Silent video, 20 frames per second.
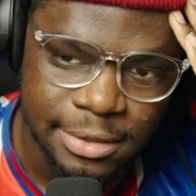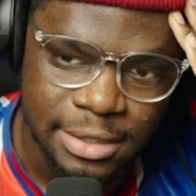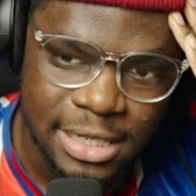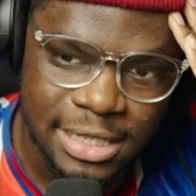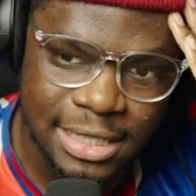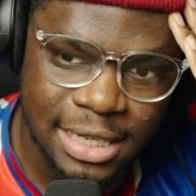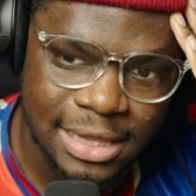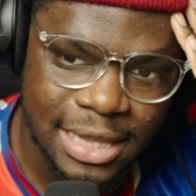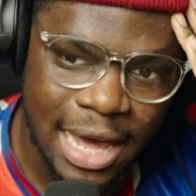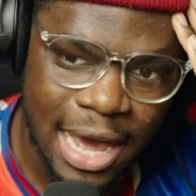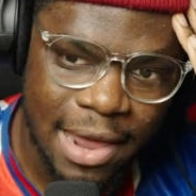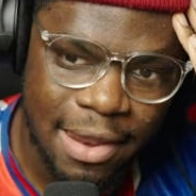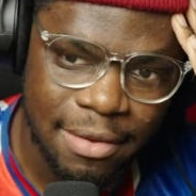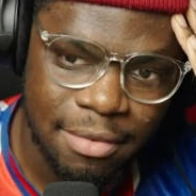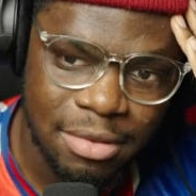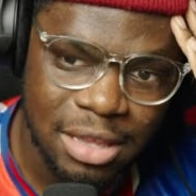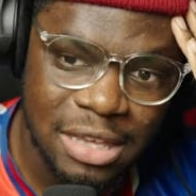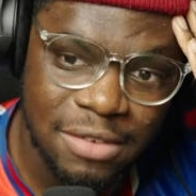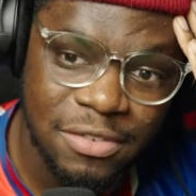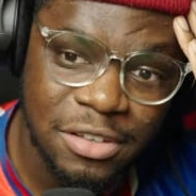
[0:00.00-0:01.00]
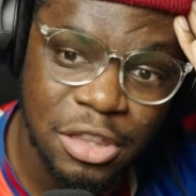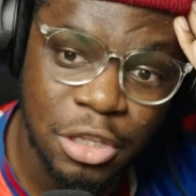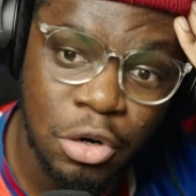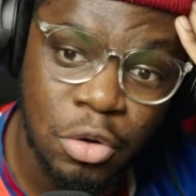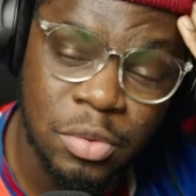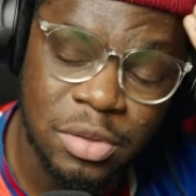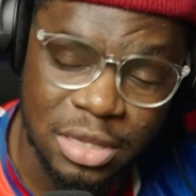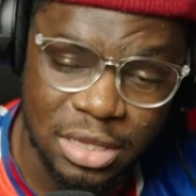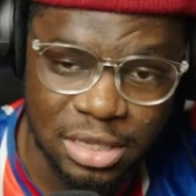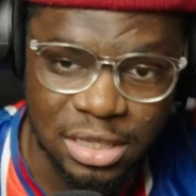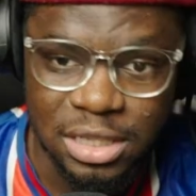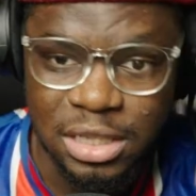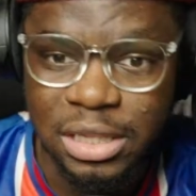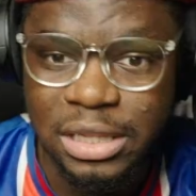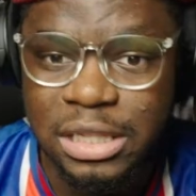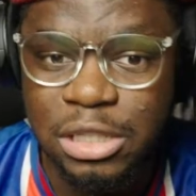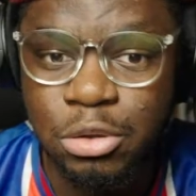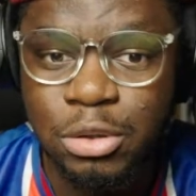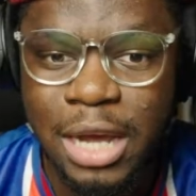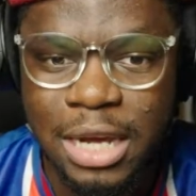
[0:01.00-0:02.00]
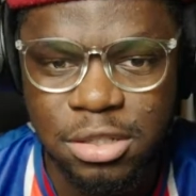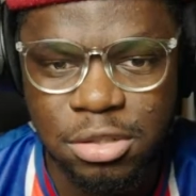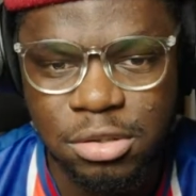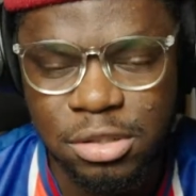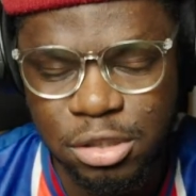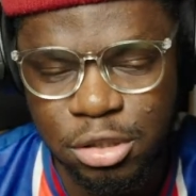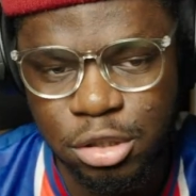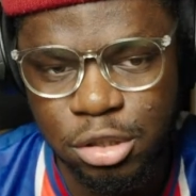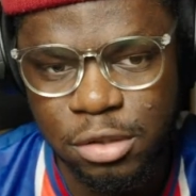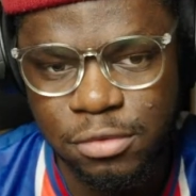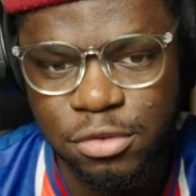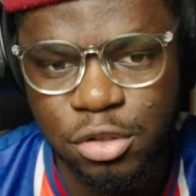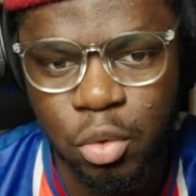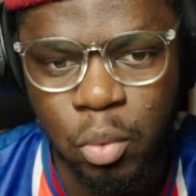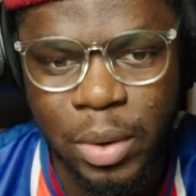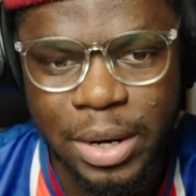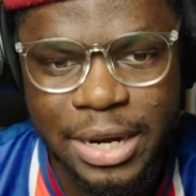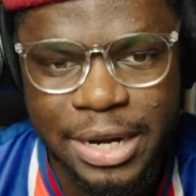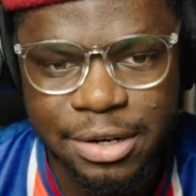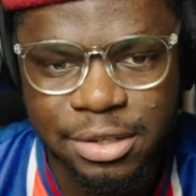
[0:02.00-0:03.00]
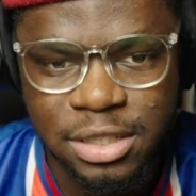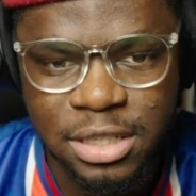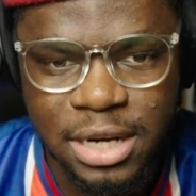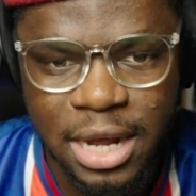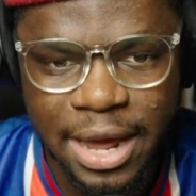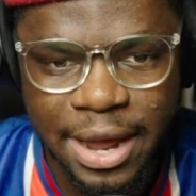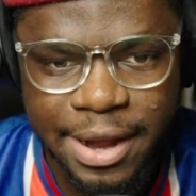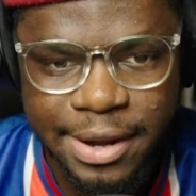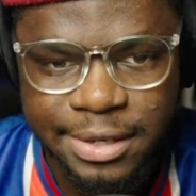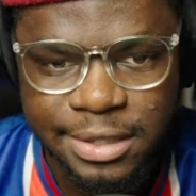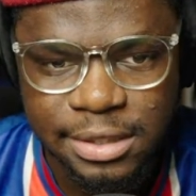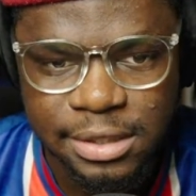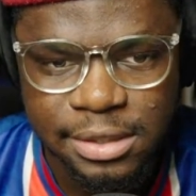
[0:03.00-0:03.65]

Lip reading: he said that even though Newcastle deserved to win here today,